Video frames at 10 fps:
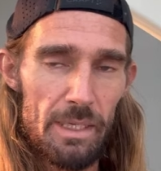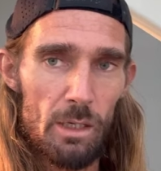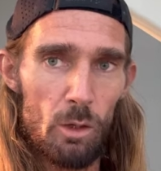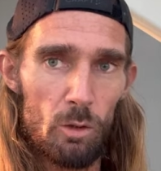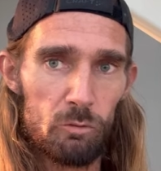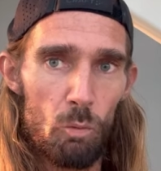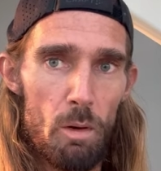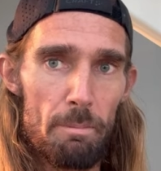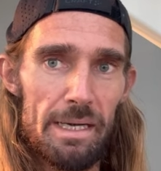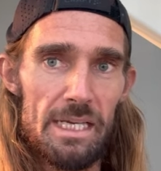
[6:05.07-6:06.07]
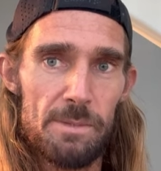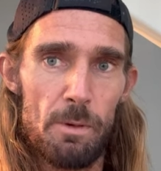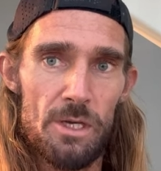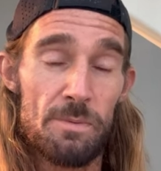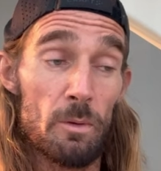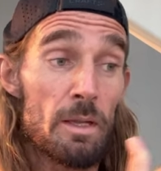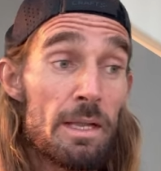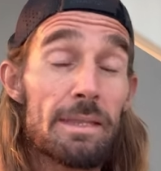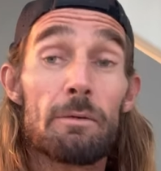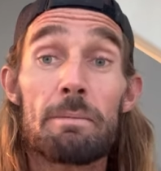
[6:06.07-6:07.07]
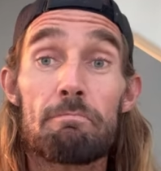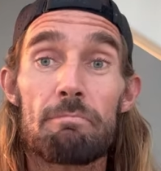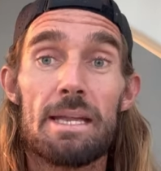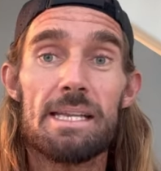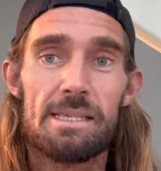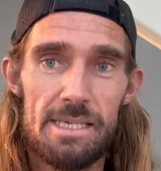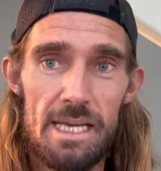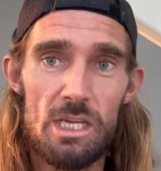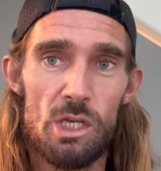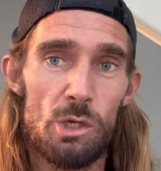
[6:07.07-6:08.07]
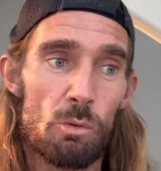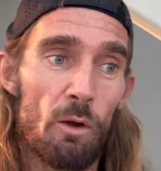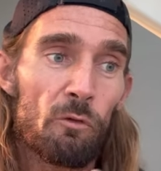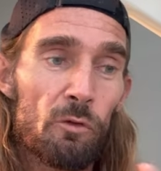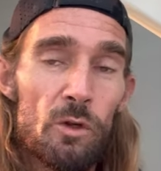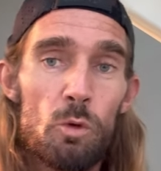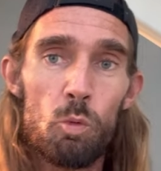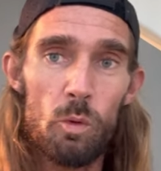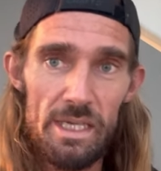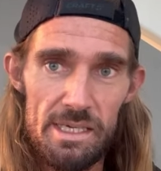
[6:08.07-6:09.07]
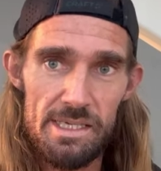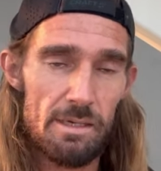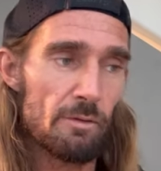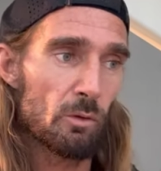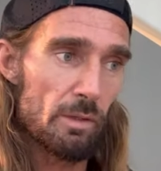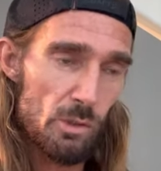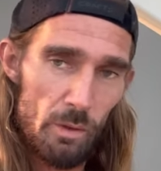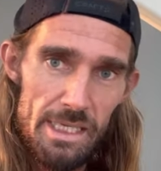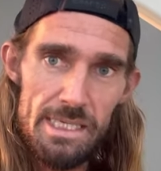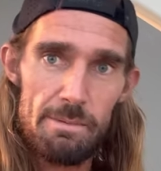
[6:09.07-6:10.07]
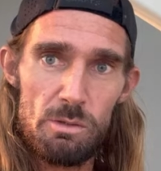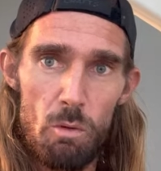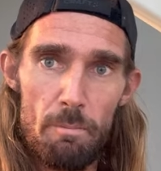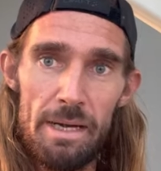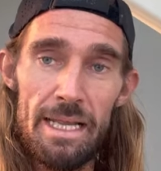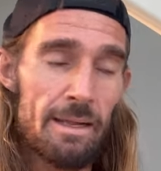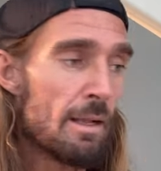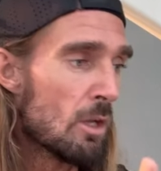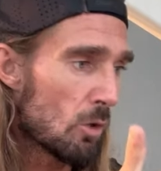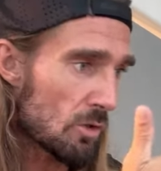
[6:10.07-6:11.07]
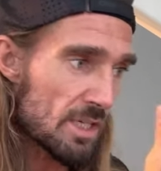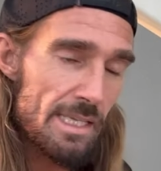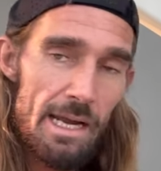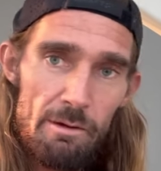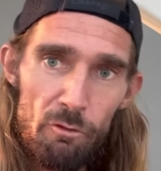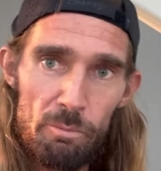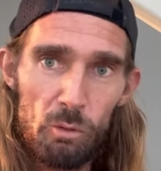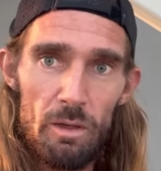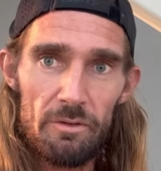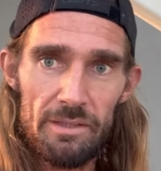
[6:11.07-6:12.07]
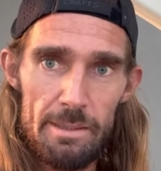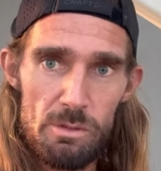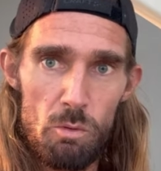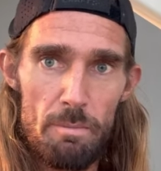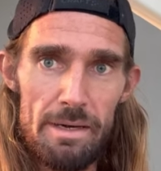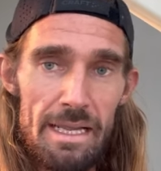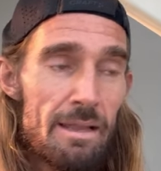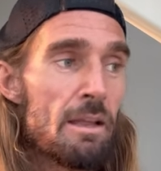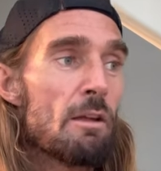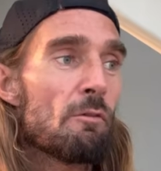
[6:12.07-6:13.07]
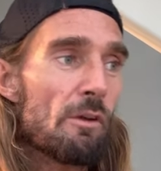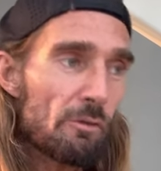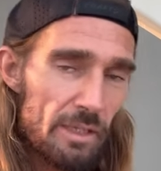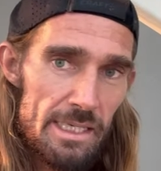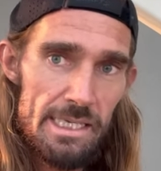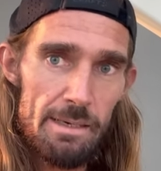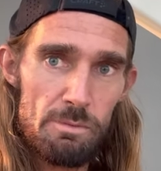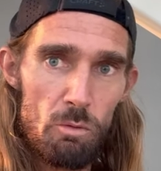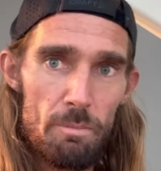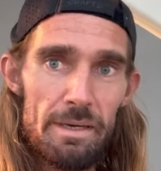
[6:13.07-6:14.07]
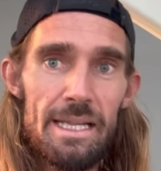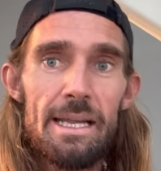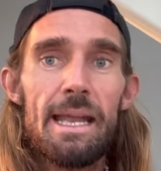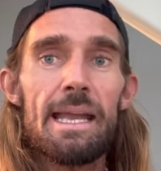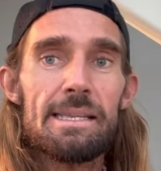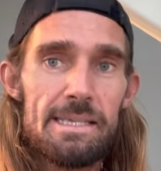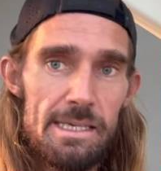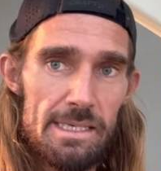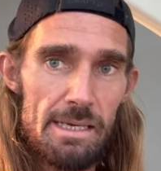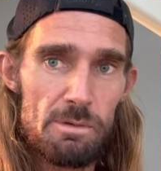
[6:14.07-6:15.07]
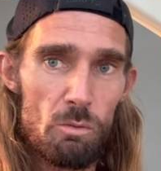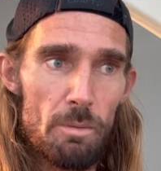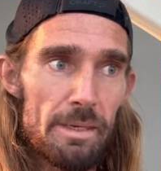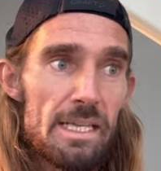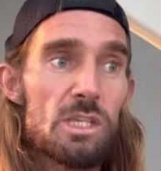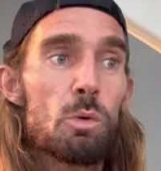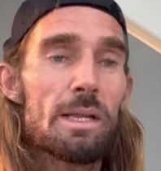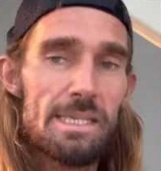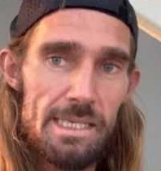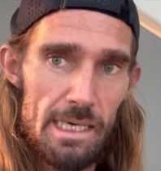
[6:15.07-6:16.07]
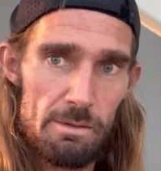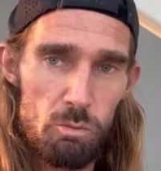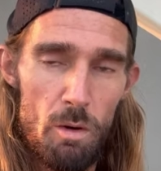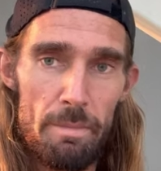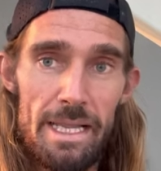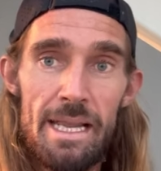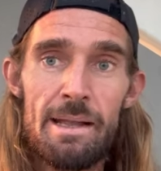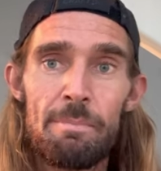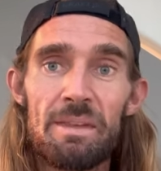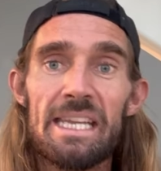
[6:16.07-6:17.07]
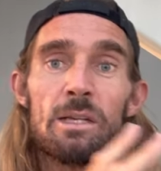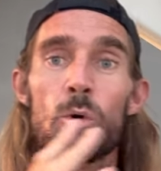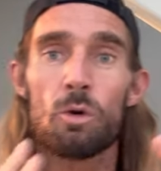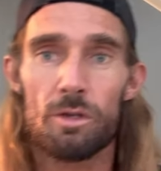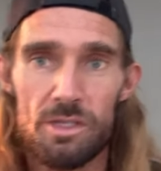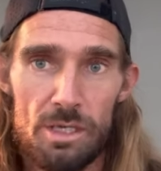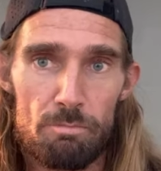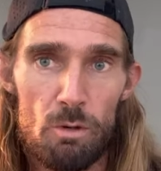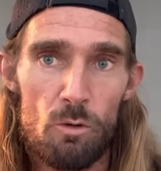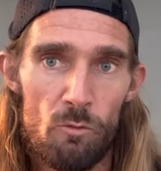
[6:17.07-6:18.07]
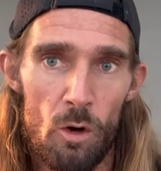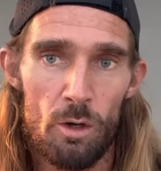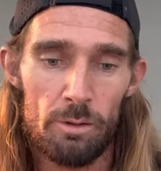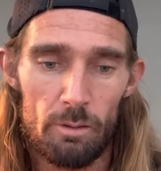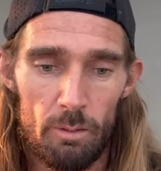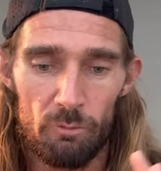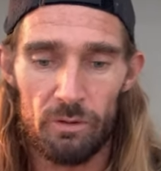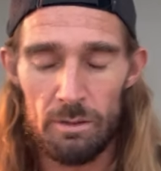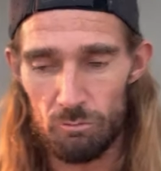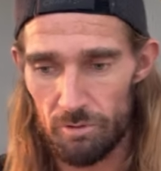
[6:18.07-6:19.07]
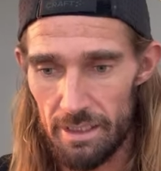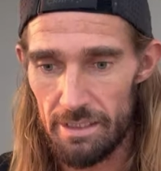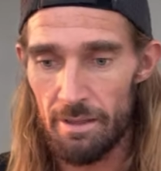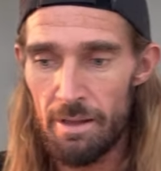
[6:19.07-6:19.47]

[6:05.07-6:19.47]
can hold for 1 minute as possible. Now it may take you a few weeks of doing 20 times 1 minute or starting from 12 times 1 minute, 15 times 1 minute, 18 times 1 minute, 20 times 1 minute in order to move on and think, right,